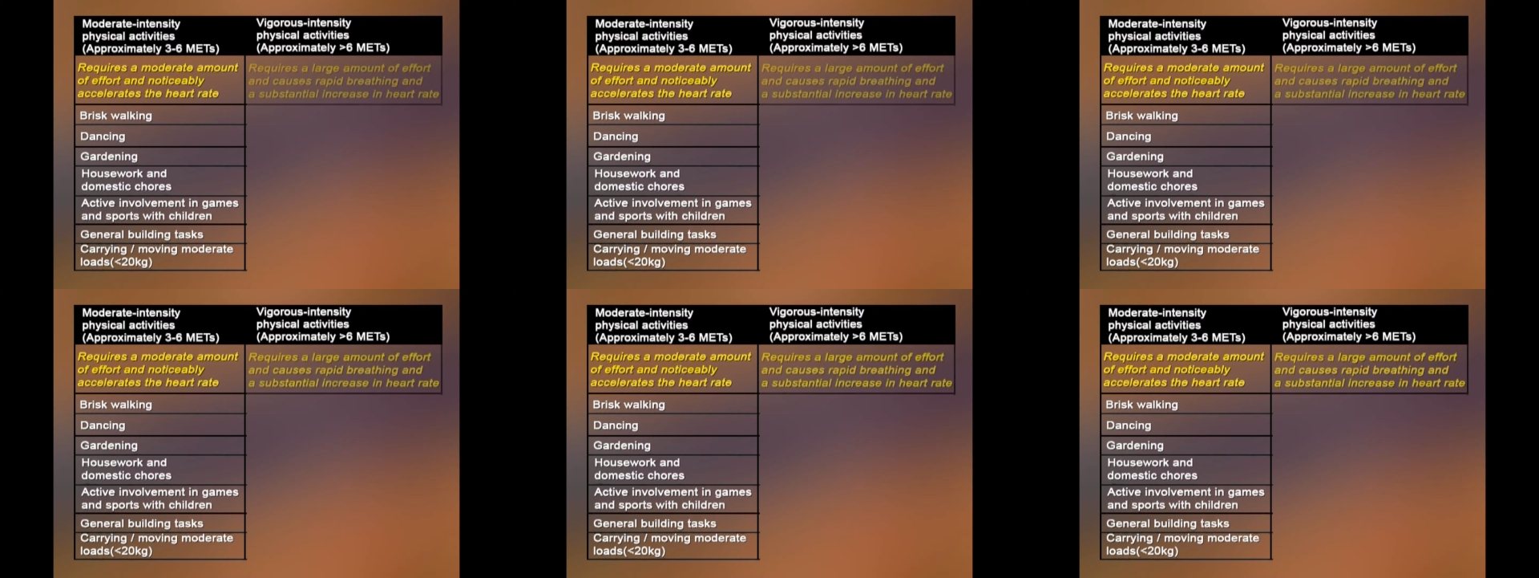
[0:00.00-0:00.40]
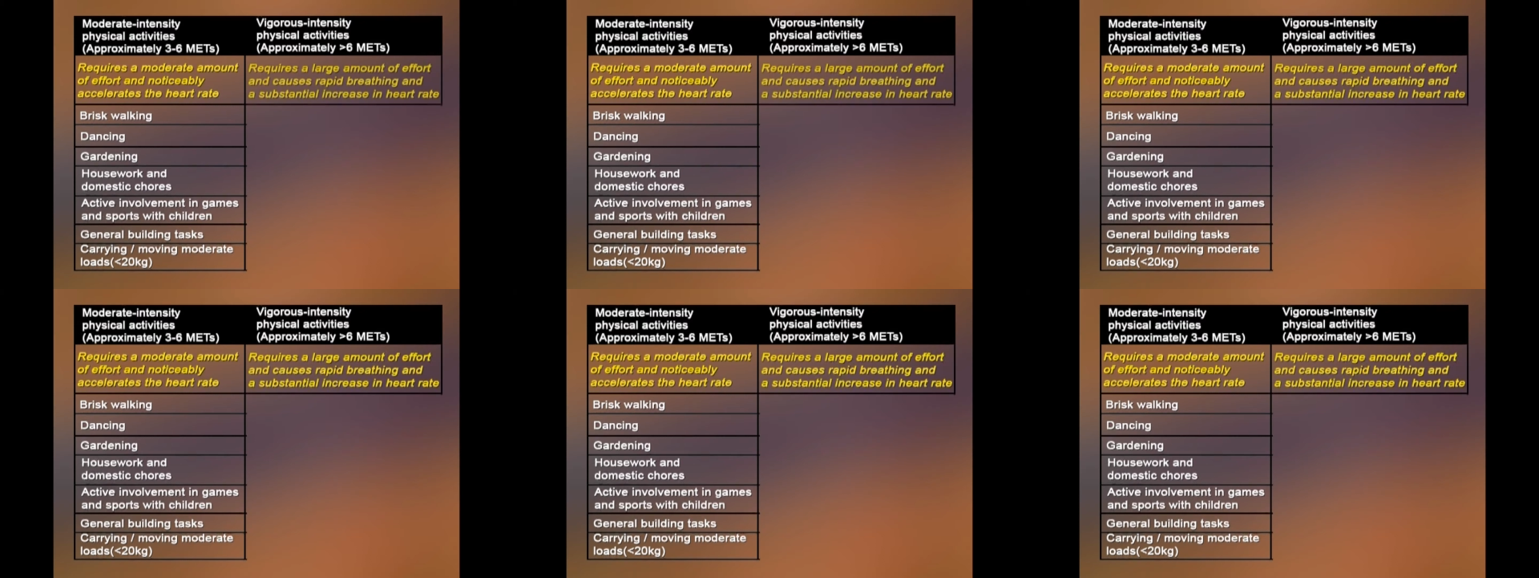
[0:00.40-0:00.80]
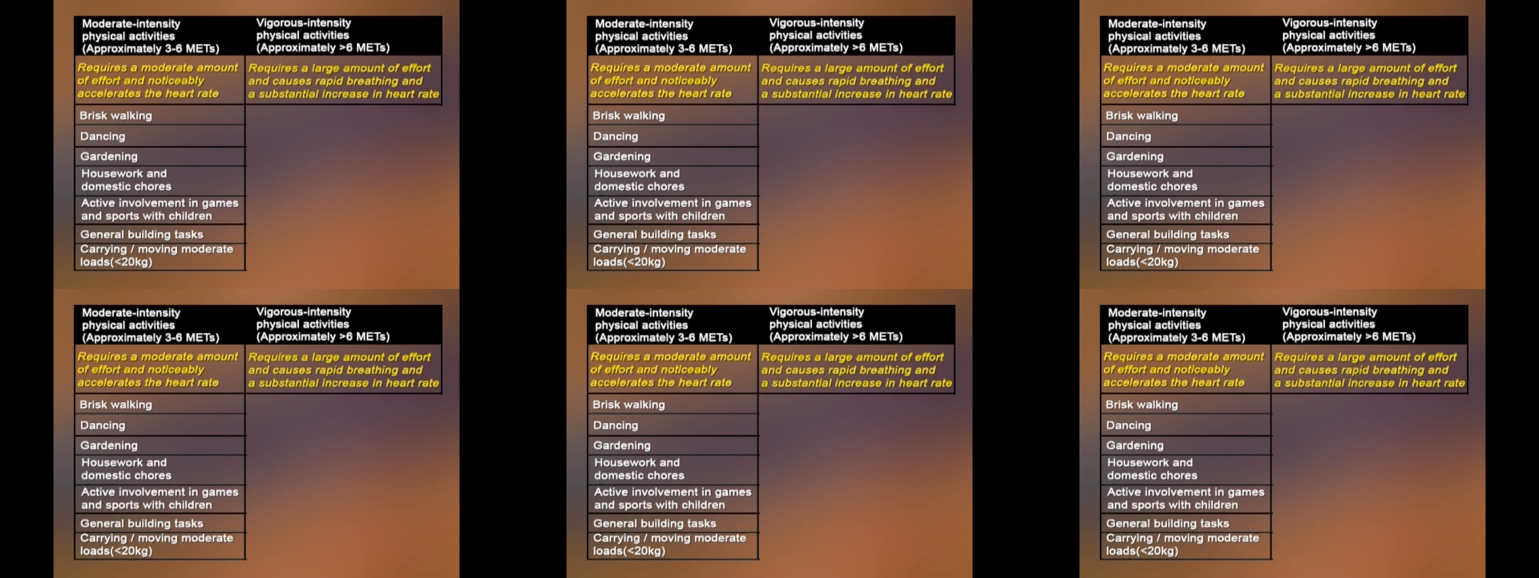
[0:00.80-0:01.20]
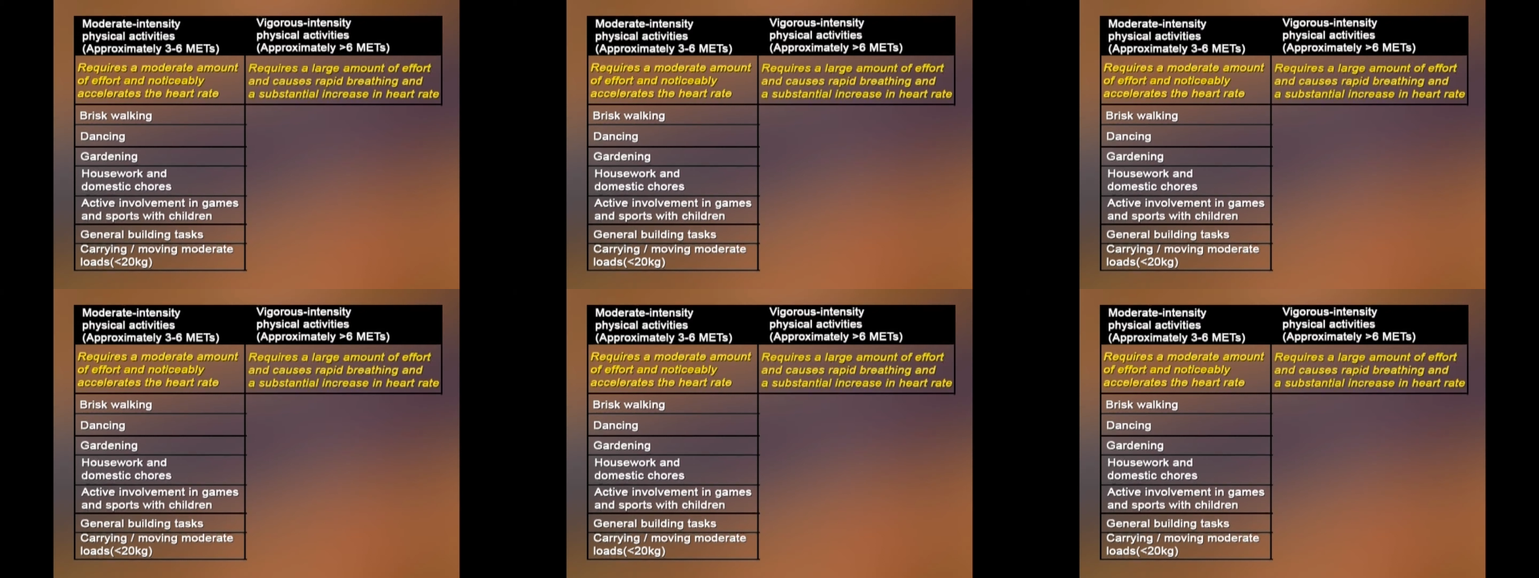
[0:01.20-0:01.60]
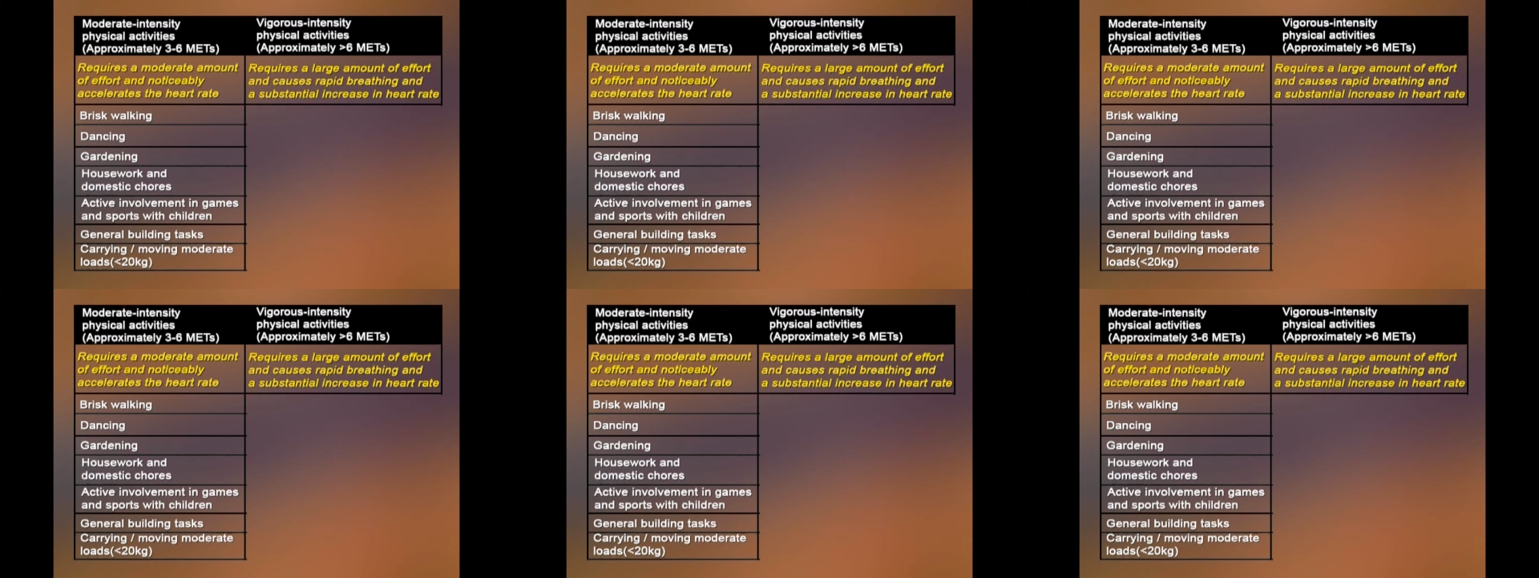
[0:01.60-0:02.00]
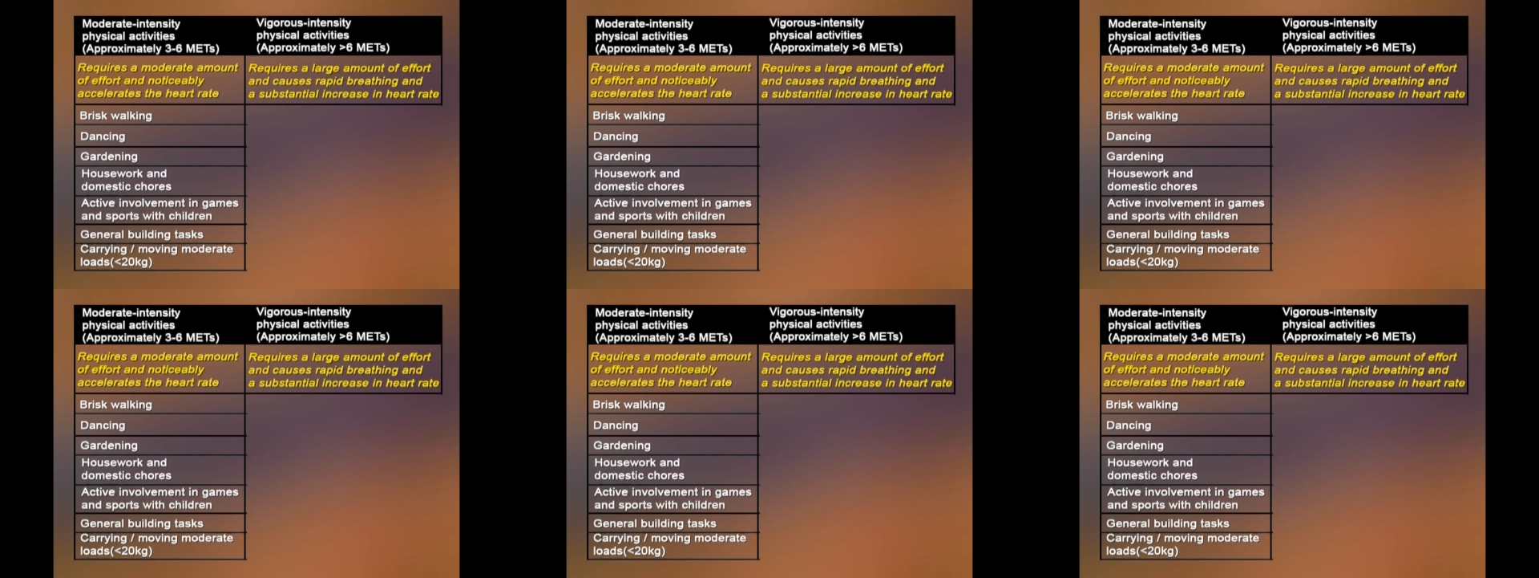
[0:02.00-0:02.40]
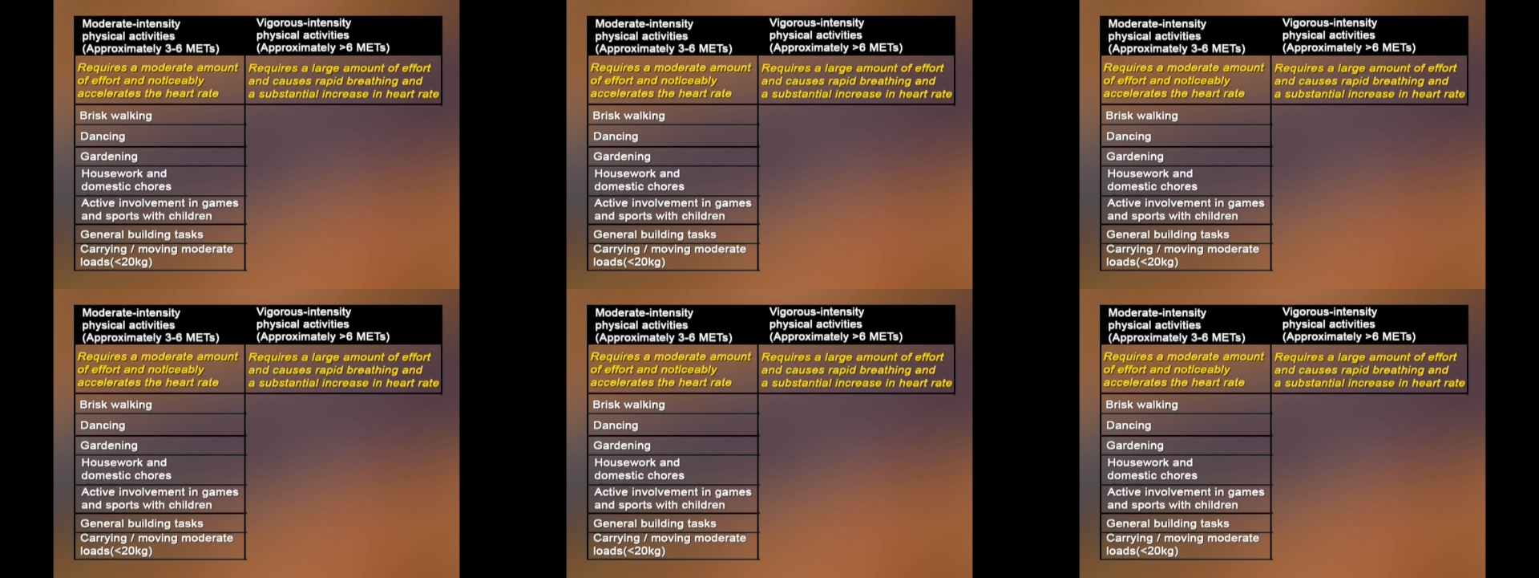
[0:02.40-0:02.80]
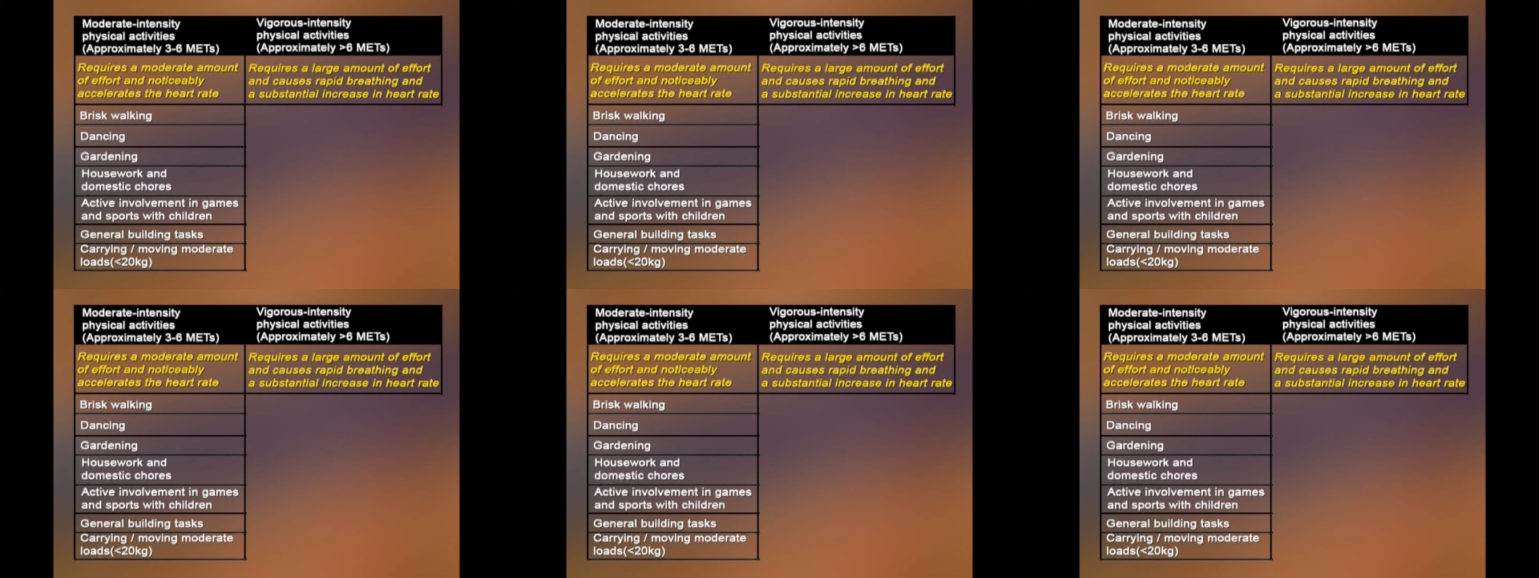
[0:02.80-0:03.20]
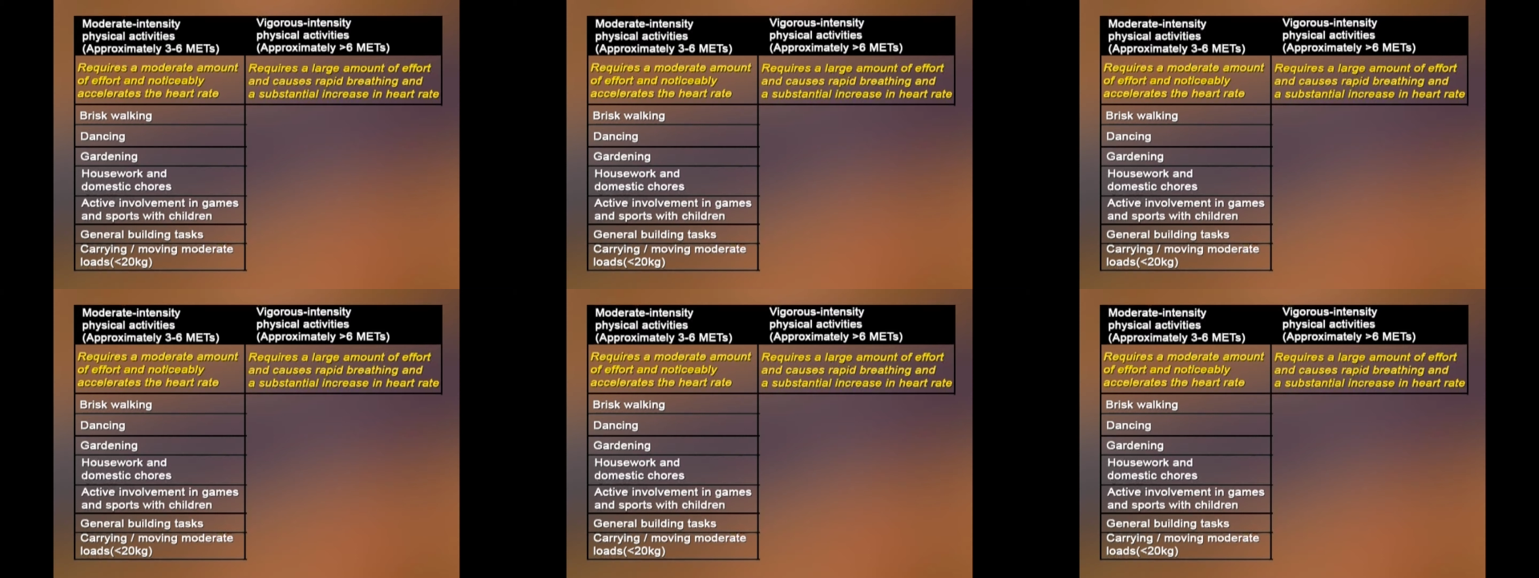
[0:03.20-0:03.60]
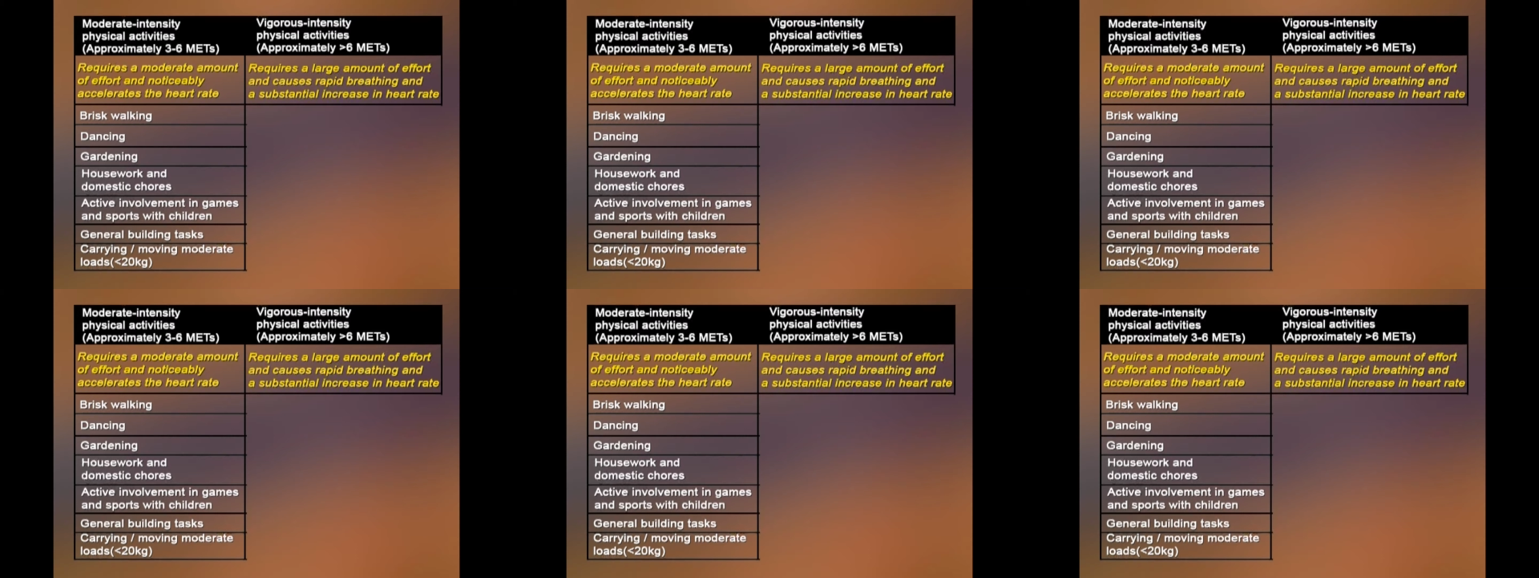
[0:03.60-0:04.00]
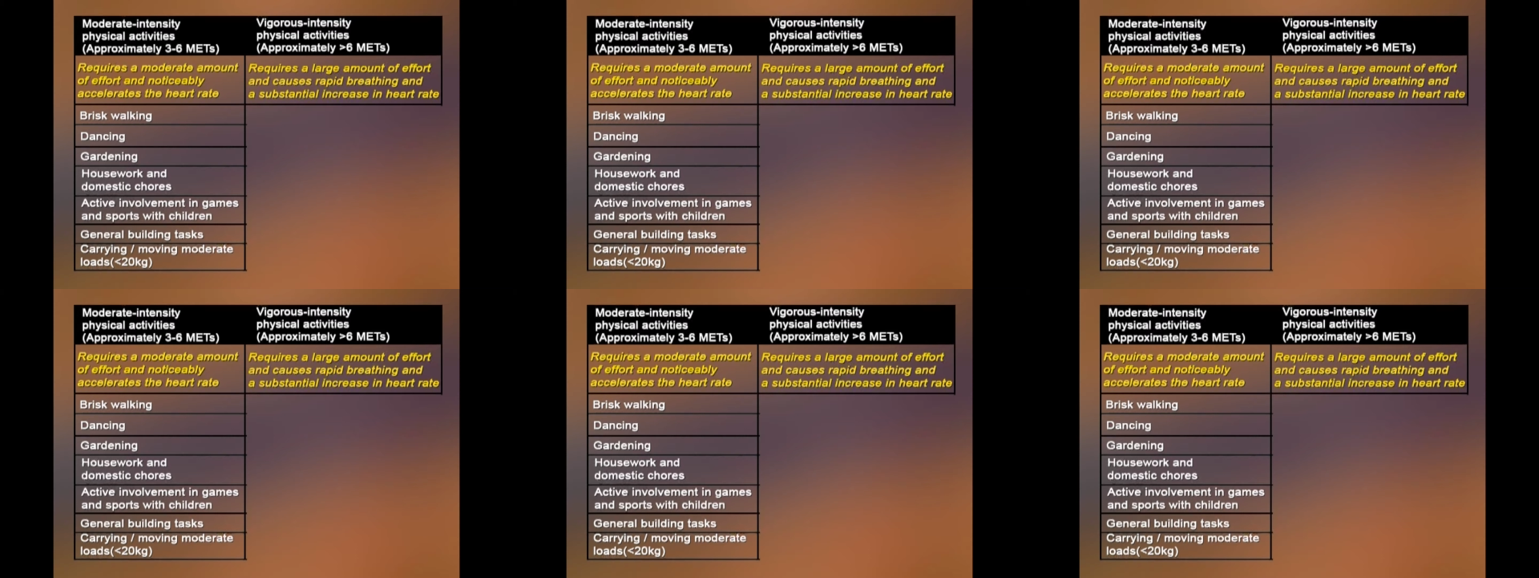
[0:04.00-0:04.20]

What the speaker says: Nobody's mouth can be seen.